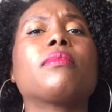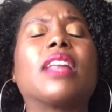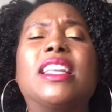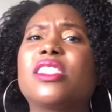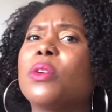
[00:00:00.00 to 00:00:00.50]

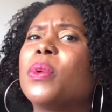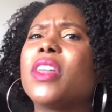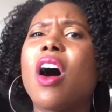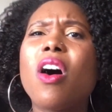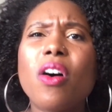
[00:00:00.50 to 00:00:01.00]
And so with
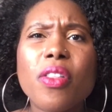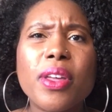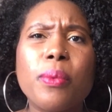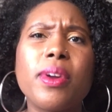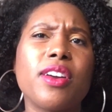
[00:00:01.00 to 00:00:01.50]
all
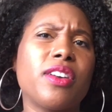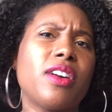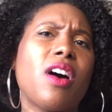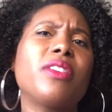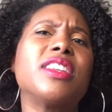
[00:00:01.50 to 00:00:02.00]

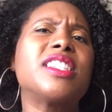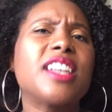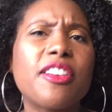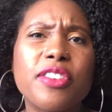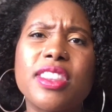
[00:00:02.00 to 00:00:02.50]
the
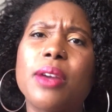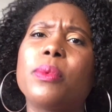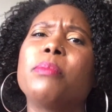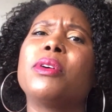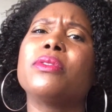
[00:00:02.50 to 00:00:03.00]
suffering that we're
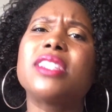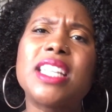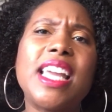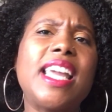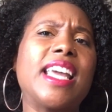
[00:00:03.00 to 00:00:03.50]
both
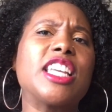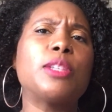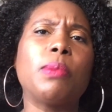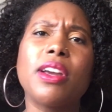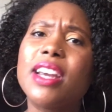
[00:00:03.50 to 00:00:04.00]
seeing,
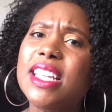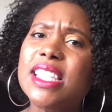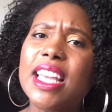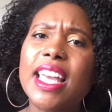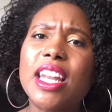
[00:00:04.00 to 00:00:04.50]

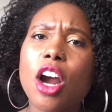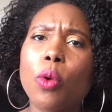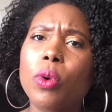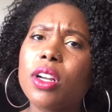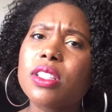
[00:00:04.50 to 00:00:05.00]
experiencing in our
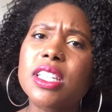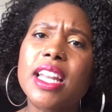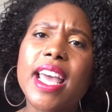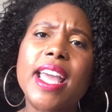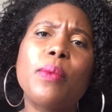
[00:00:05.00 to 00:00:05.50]
world
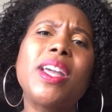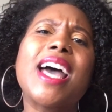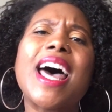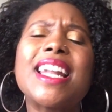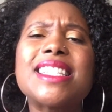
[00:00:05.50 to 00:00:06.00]
today, we
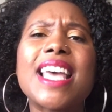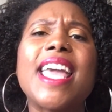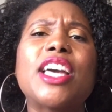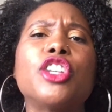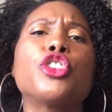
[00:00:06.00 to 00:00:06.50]
got to
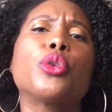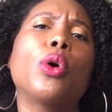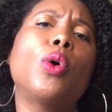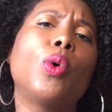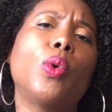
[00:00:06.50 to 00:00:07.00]
take
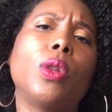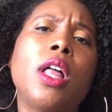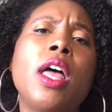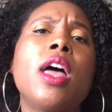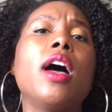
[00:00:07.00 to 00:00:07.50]
control
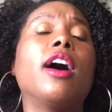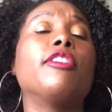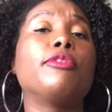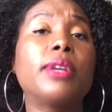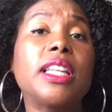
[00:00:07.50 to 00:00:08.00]

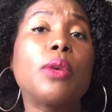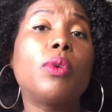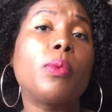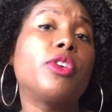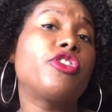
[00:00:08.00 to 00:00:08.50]
of really
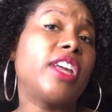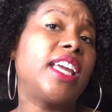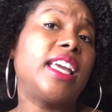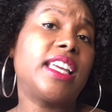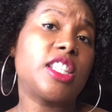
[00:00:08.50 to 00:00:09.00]
what we're
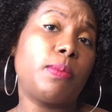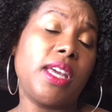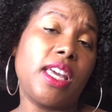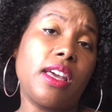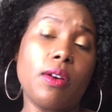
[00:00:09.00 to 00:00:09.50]
thinking and
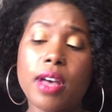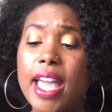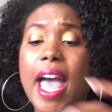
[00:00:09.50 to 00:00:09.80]
speaking, okay?